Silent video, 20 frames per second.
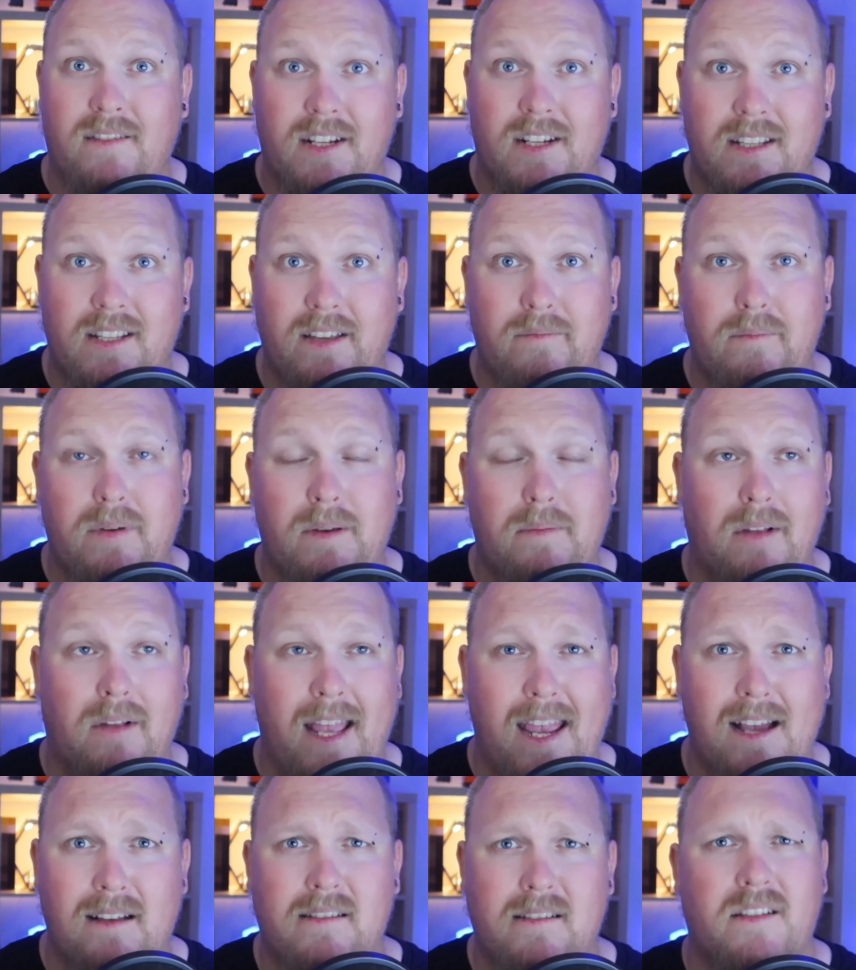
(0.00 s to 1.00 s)
He's giving people
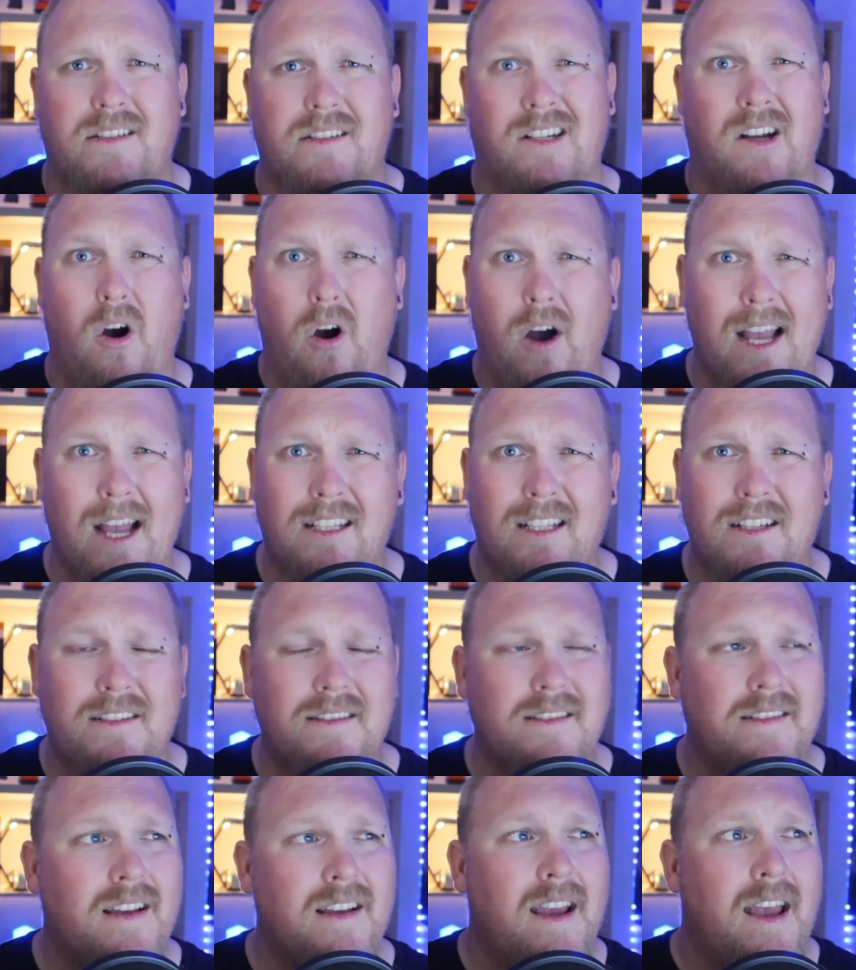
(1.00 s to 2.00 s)
houses and
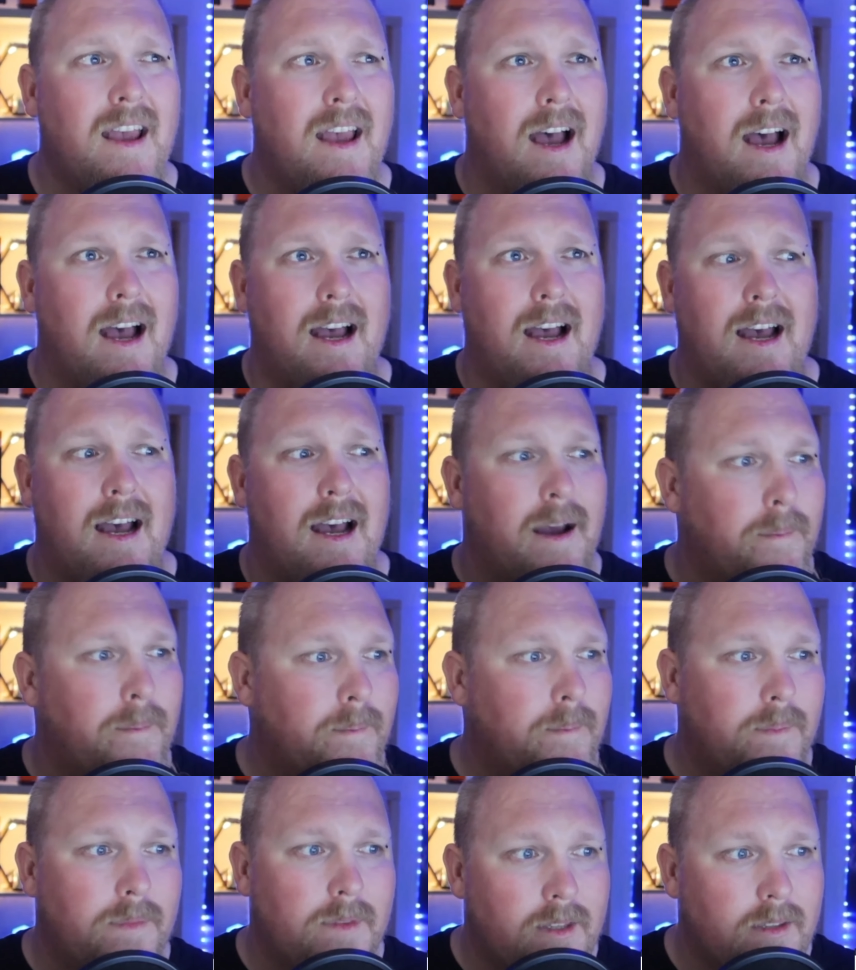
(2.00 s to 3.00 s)
islands,
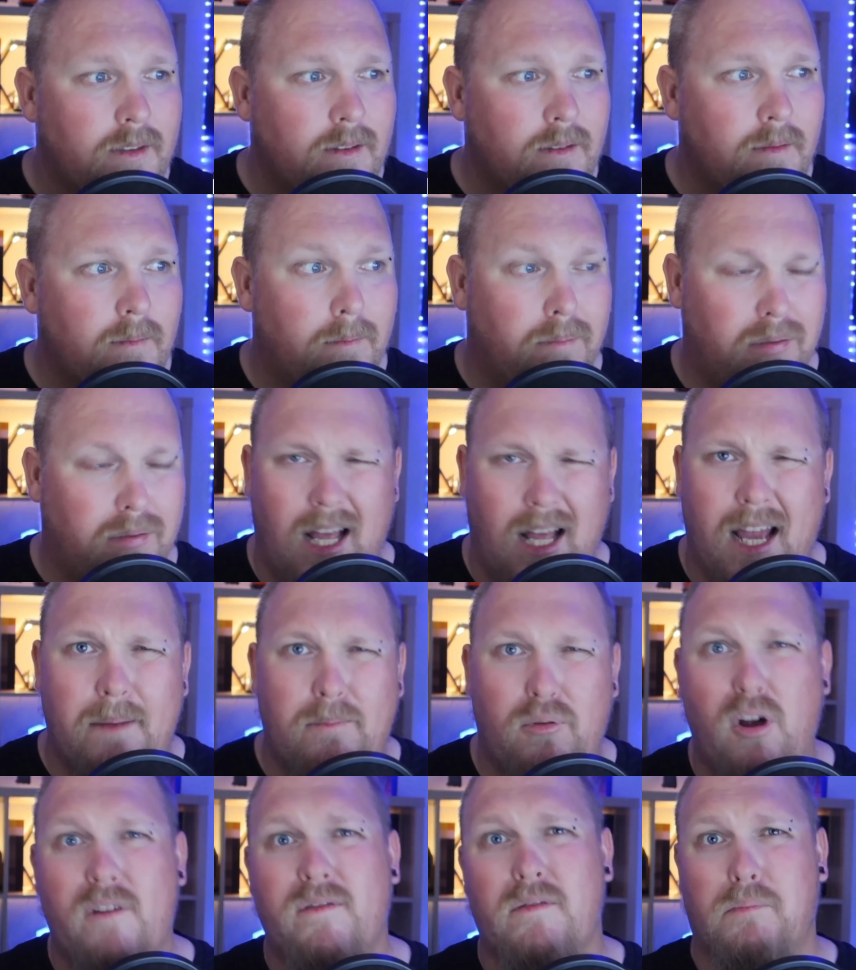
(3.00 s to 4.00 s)

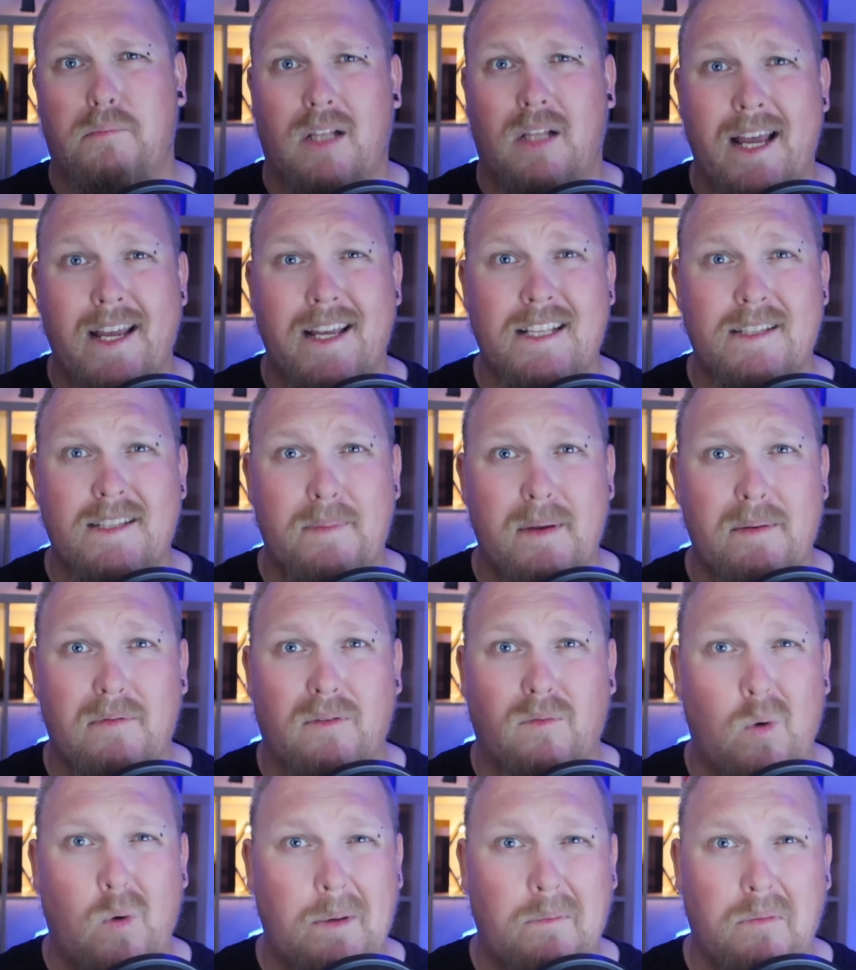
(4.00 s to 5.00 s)
private planes. People have
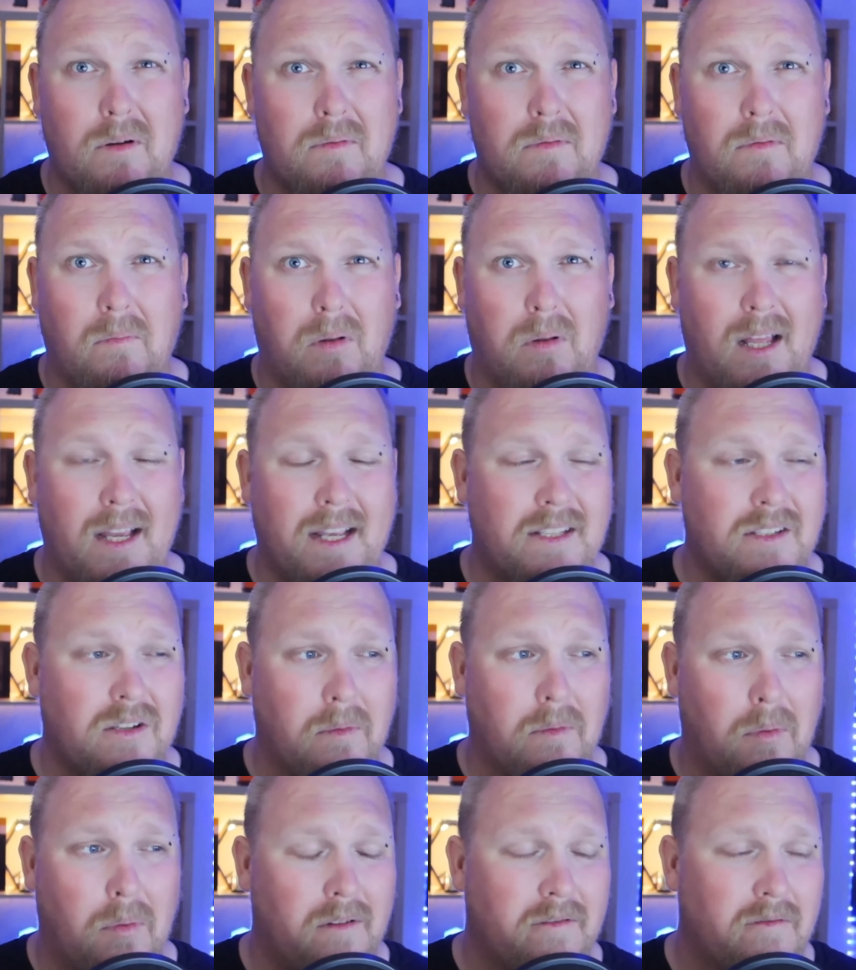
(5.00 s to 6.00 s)
won private planes, got
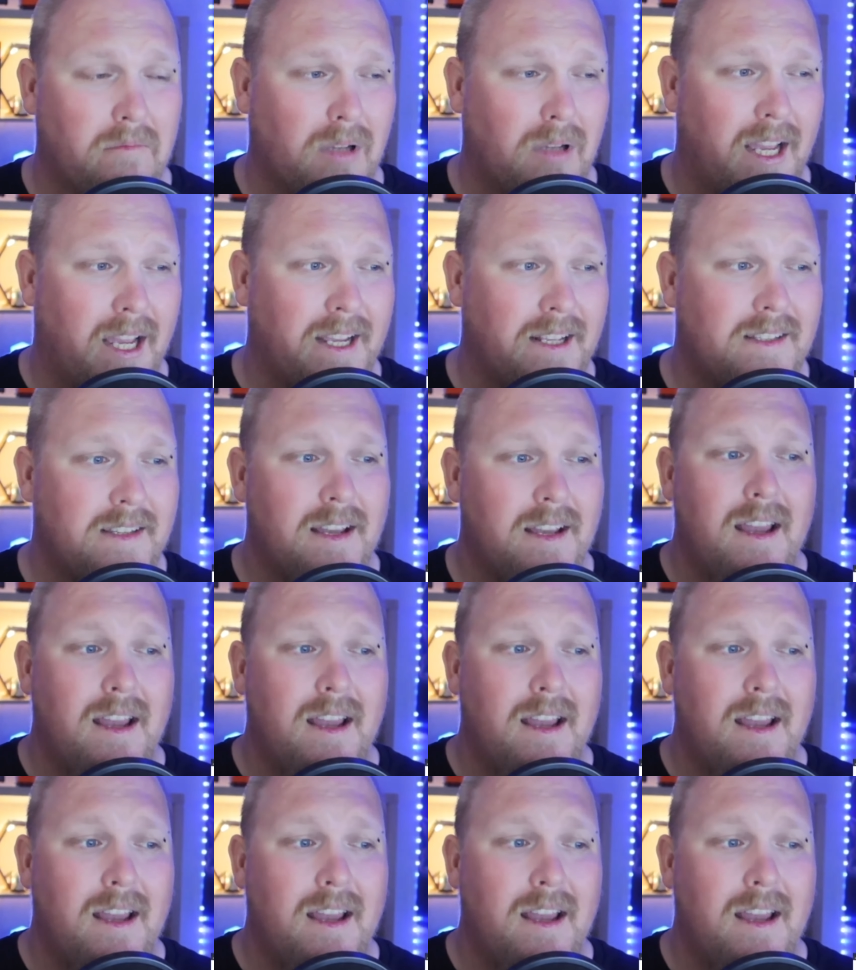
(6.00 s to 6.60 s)
private planes.